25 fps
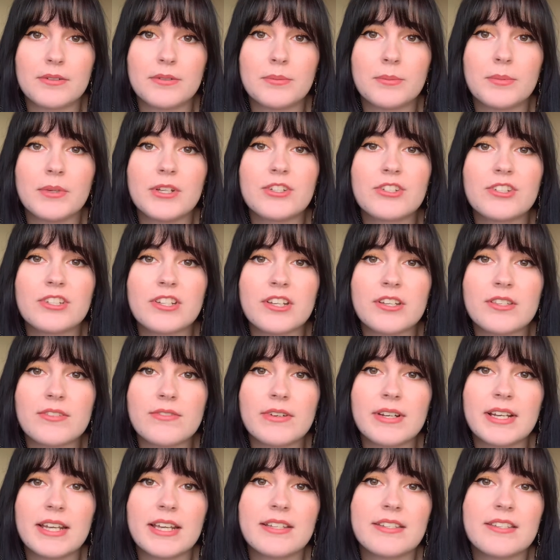which does
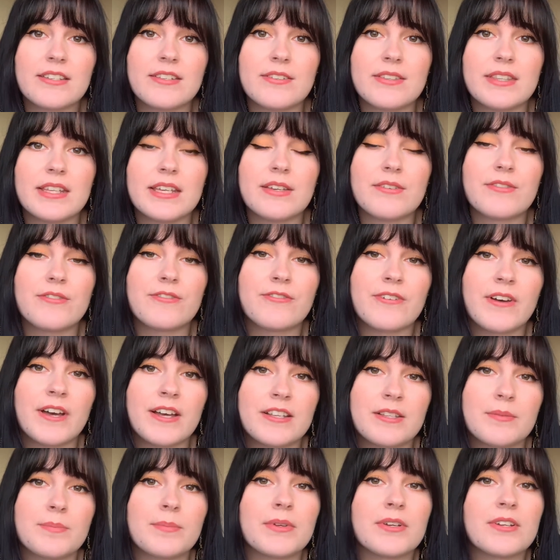relate to the
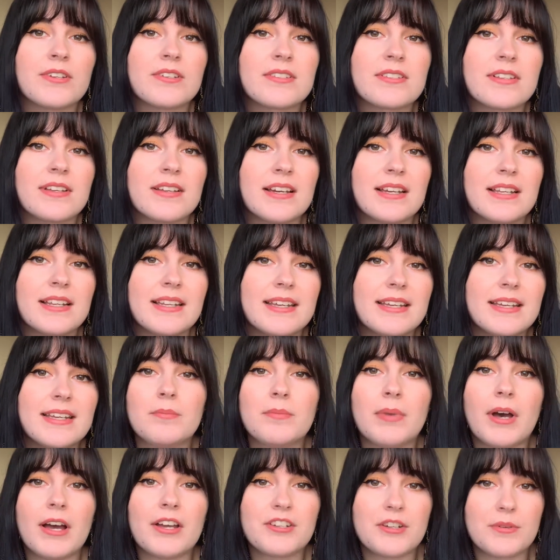first book slightly,
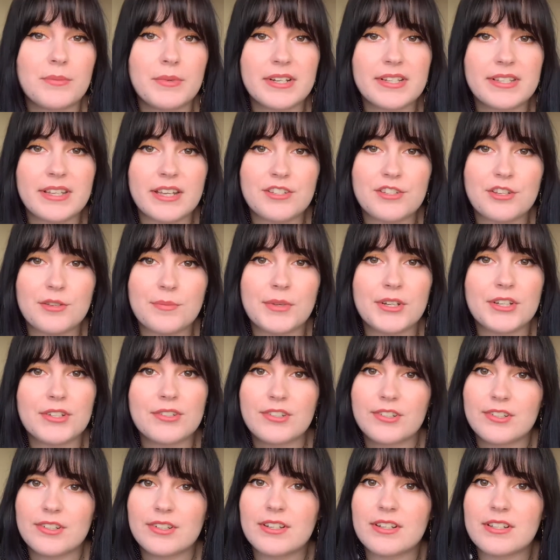but I don't want to say too
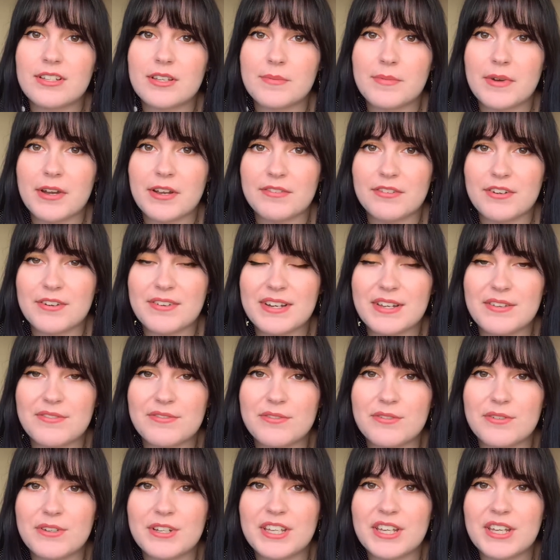much because I might ruin it
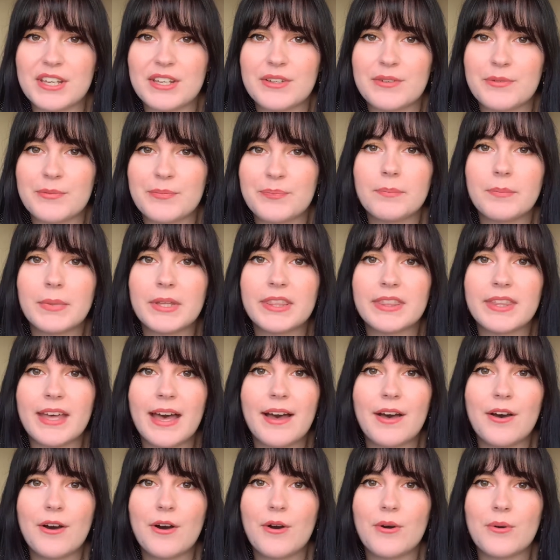for you. But
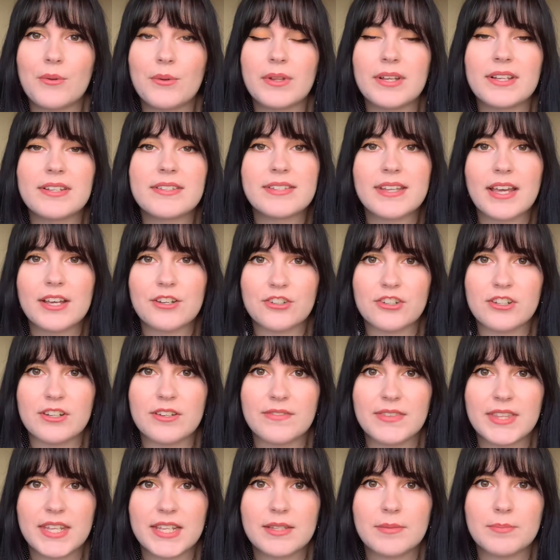that whole section
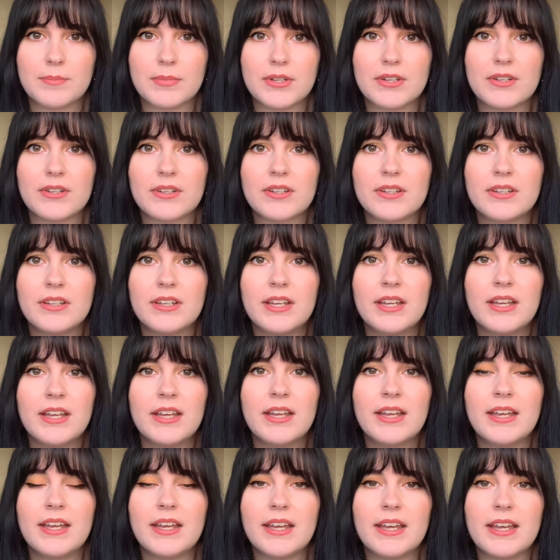of this book
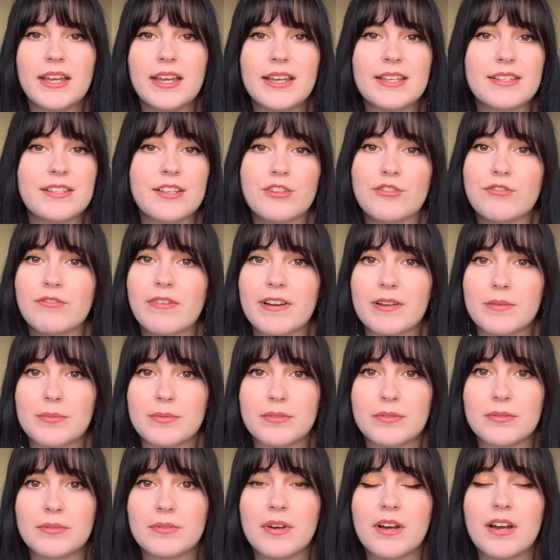is
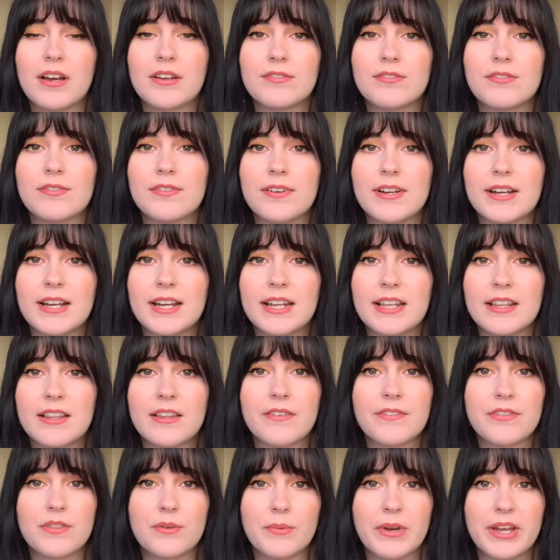incredible. I really
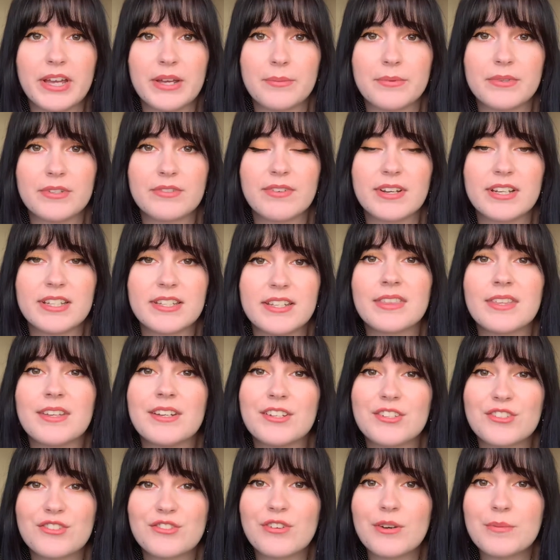love the way it was written. The
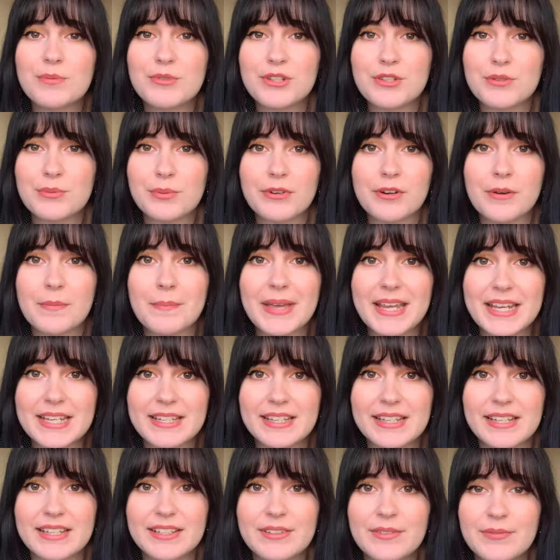descriptions were
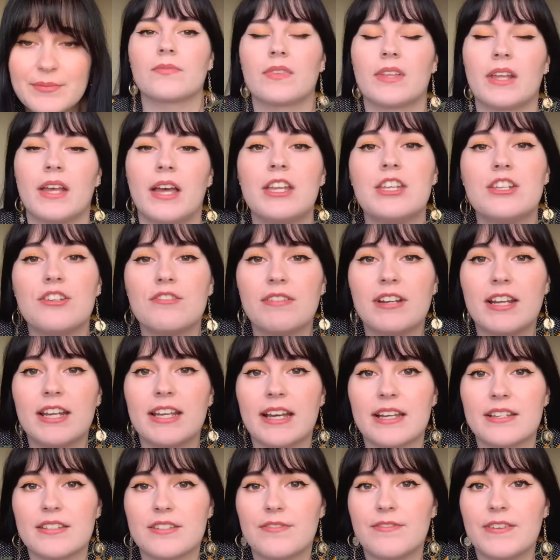amazing, and you really
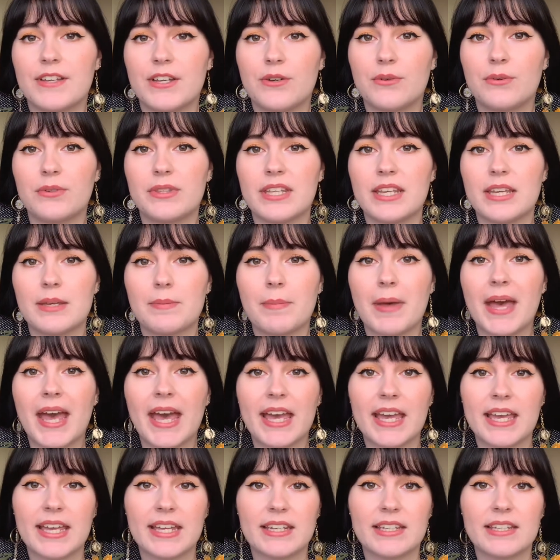get to feel the
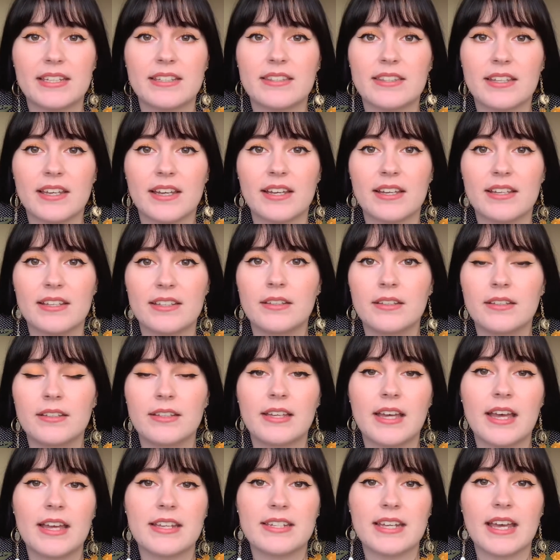pain that
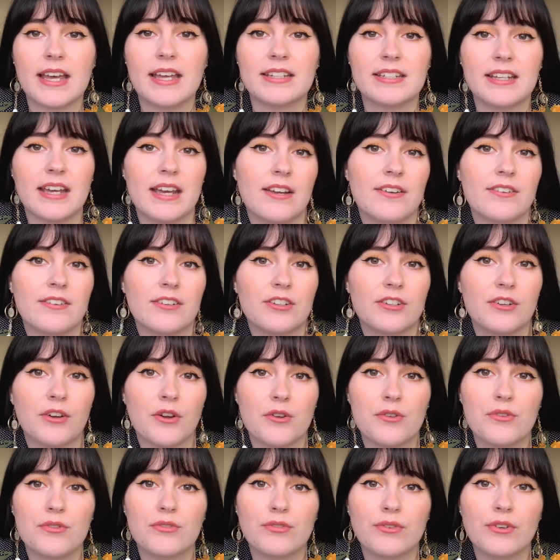Ged and Eren
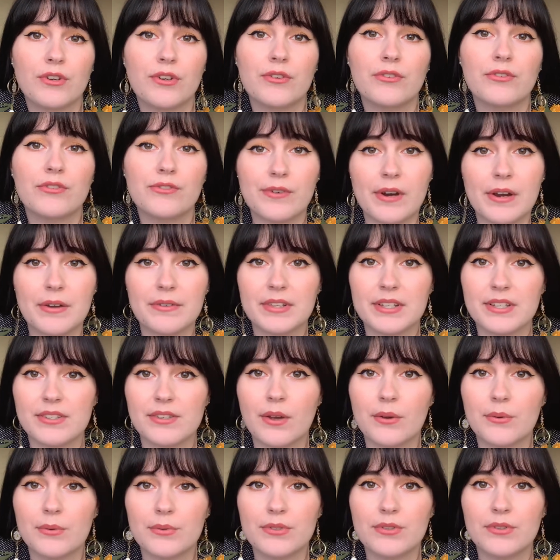go through throughout this
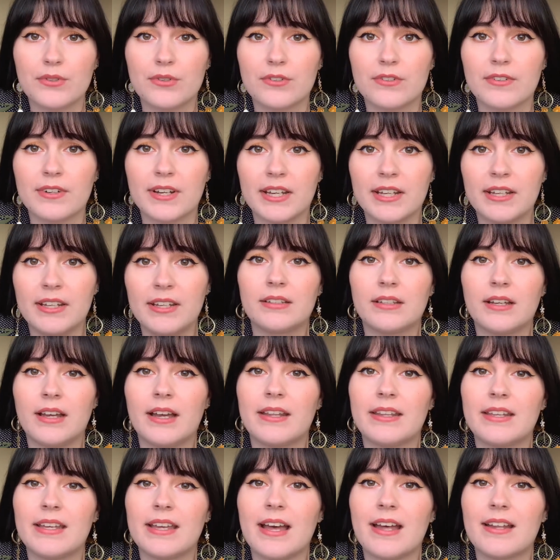whole story.
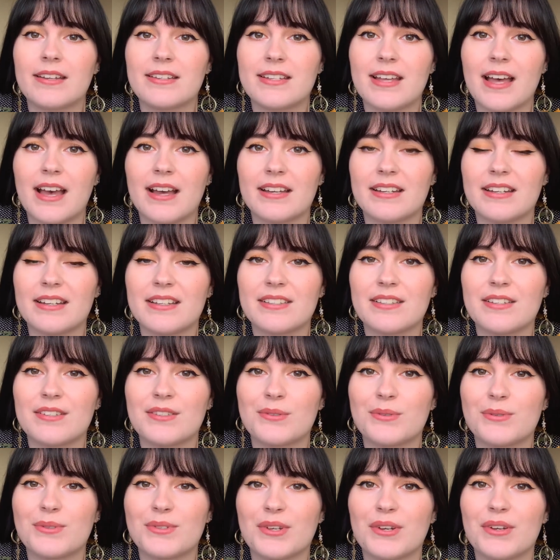And the antagonist is
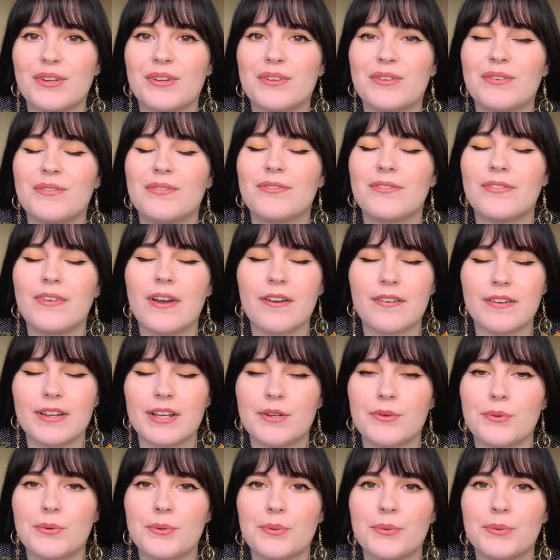also very
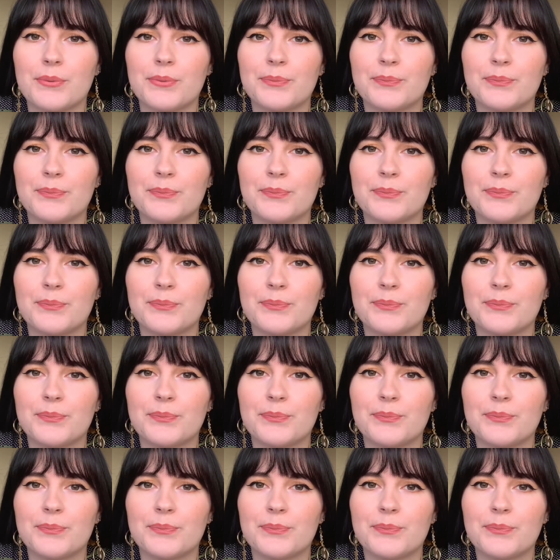cool.